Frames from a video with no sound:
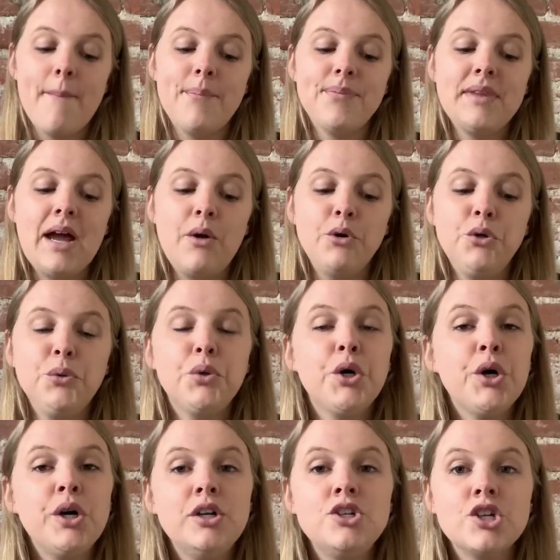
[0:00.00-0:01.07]
Now you
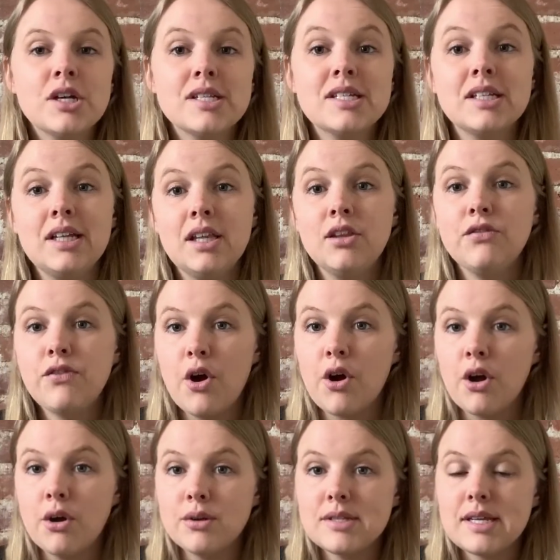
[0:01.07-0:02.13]
could just delete the
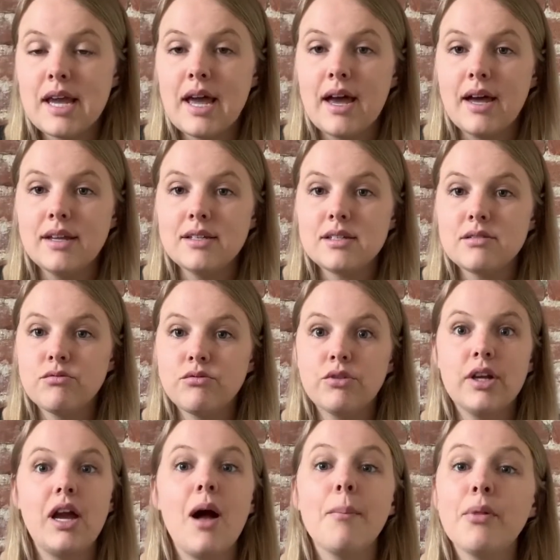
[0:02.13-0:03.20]
photos and
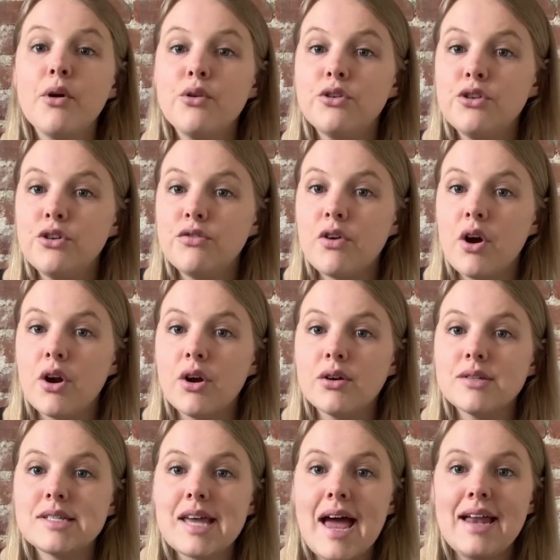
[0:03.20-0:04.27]
re-upload new
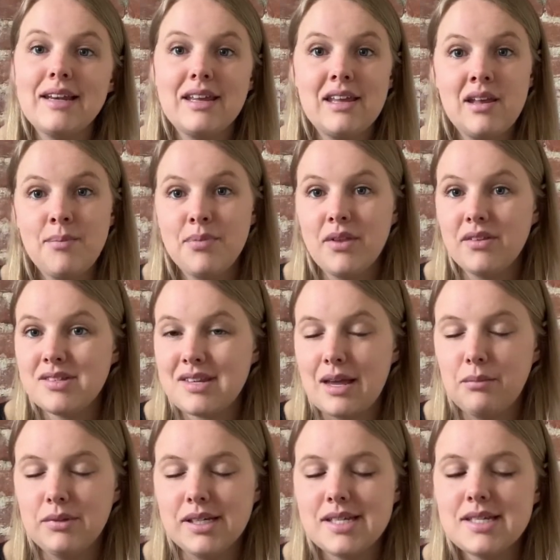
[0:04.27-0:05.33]
photos and keep the
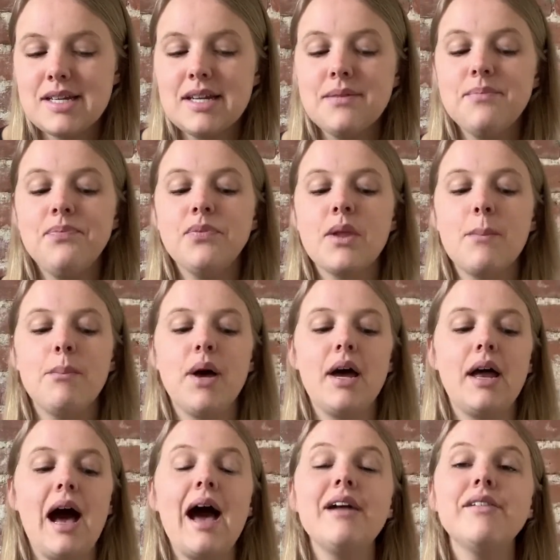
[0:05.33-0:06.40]
same listing,
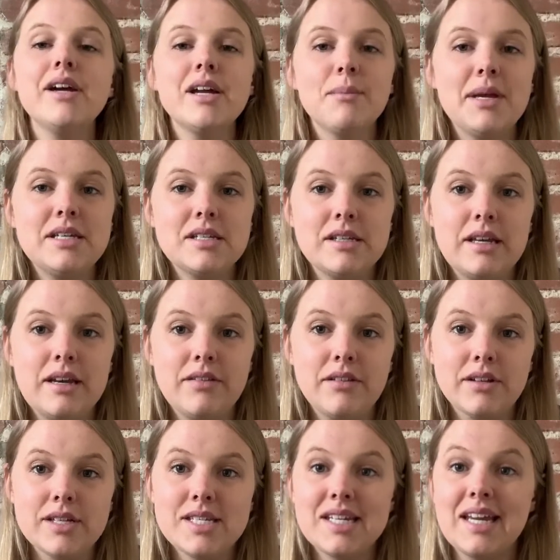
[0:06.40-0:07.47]
but I recommend deleting the
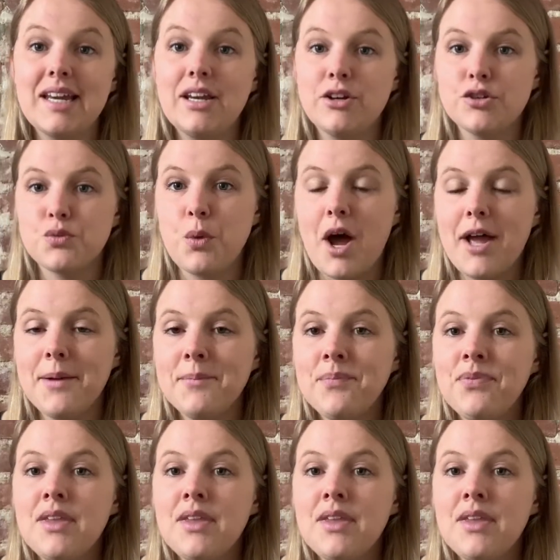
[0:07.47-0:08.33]
listing and here's why.